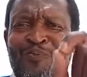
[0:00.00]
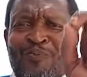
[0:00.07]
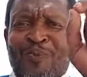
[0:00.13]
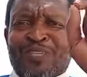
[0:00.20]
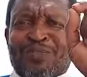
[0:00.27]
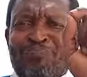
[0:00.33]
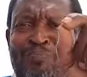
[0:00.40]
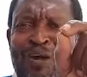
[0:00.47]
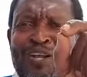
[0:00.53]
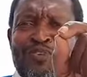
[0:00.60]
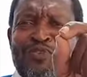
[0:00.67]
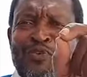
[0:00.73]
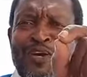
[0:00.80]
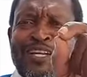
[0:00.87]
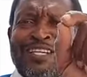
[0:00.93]
was
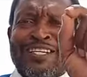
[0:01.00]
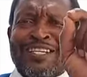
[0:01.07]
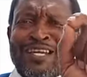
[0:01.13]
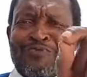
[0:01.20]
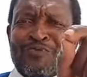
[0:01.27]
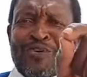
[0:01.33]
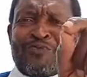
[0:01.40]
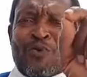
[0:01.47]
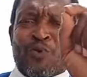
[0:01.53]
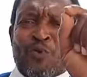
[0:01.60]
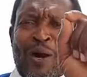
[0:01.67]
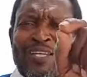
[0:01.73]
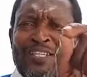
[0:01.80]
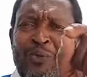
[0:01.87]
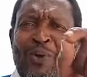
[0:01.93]
monitoring Nimrod for
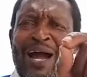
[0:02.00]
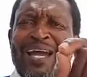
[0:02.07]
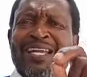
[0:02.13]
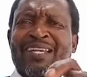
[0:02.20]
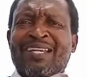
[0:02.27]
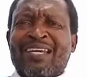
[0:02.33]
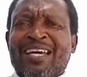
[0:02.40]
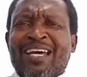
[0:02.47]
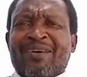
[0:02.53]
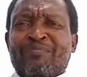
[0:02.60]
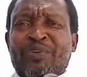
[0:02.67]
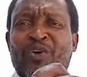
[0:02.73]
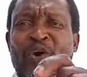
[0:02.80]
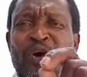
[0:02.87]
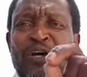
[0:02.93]
quite a while
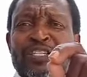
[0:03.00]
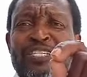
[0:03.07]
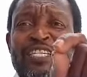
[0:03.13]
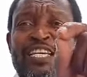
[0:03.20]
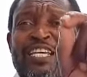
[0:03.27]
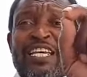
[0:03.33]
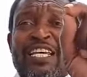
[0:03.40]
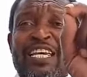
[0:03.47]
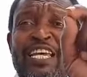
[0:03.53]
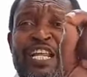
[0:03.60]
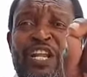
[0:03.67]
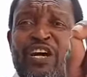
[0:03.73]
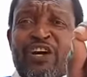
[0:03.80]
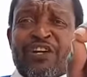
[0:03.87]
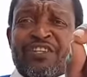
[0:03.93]
because he
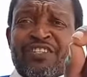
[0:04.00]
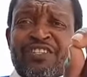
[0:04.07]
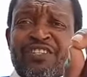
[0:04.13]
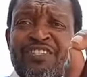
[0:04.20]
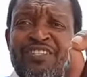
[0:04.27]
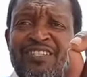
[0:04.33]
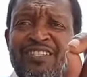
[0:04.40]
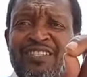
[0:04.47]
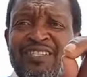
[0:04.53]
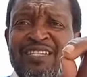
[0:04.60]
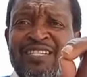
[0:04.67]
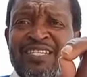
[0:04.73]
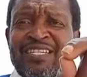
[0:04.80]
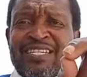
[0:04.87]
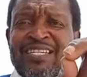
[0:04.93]
learned
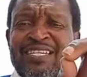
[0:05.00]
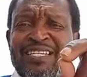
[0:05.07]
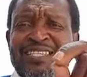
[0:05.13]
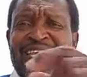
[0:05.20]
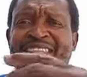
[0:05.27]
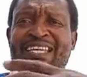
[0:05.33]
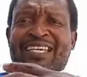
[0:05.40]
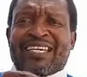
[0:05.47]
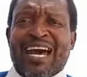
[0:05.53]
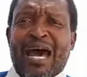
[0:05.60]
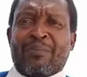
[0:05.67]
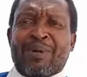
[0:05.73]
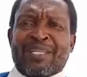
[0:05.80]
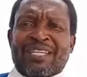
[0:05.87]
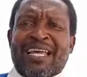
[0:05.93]
that the
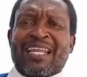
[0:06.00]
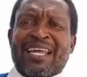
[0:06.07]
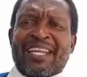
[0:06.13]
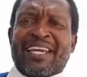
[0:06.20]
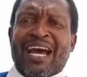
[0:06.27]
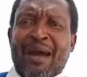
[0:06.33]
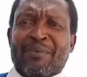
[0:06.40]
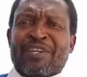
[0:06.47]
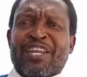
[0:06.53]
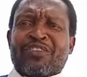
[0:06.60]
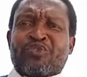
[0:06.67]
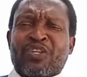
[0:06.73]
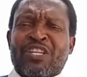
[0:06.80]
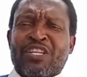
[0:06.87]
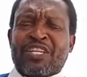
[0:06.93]
garment, the leather garment that
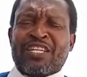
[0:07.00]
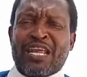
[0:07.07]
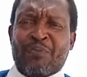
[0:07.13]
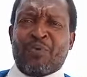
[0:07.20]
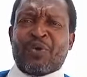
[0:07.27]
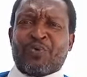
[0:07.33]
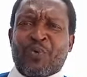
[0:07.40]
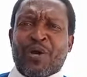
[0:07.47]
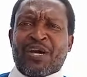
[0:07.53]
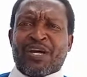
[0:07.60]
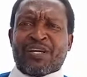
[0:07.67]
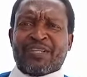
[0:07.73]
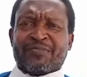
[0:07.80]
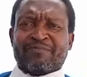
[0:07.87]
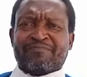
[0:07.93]
Nimrod wore,
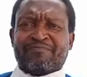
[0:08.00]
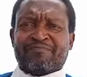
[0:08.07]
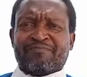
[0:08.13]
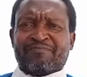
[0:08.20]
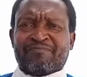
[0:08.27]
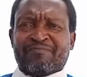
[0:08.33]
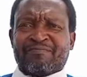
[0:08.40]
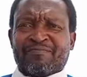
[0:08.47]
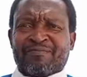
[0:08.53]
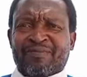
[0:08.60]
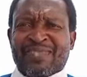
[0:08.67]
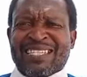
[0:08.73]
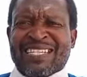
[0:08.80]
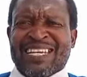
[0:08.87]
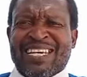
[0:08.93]

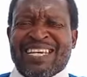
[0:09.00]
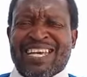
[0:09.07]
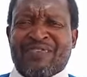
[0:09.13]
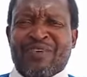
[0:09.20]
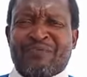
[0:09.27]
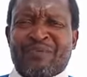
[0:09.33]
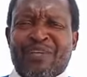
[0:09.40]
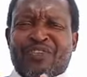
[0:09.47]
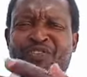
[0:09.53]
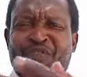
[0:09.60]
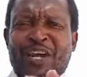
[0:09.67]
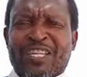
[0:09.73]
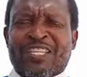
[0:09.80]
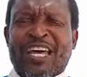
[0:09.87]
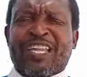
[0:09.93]
gave him the
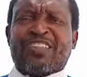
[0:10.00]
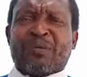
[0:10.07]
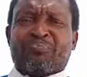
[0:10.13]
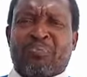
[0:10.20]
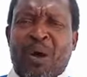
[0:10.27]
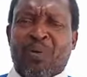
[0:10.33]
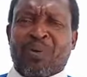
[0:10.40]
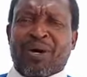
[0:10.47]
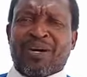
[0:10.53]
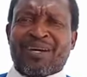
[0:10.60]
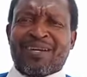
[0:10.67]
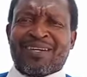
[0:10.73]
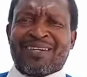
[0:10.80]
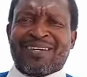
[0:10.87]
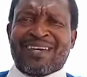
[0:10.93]
strength and the power
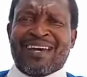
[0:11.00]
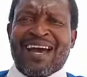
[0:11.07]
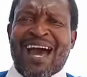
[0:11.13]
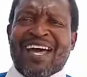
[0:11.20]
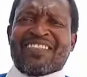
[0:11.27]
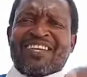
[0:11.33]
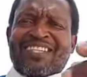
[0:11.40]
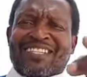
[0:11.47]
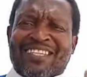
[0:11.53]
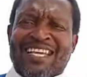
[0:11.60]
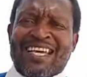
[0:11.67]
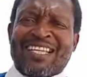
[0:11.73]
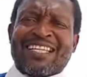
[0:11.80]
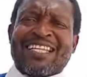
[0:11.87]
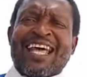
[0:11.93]
and the
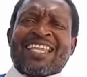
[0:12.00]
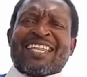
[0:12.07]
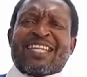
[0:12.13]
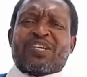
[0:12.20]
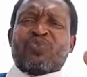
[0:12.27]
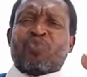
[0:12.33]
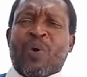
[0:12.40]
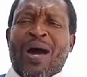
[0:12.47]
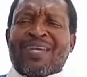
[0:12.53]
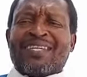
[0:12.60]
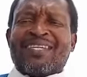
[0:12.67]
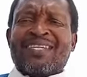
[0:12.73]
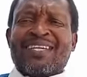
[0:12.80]
skill. That is why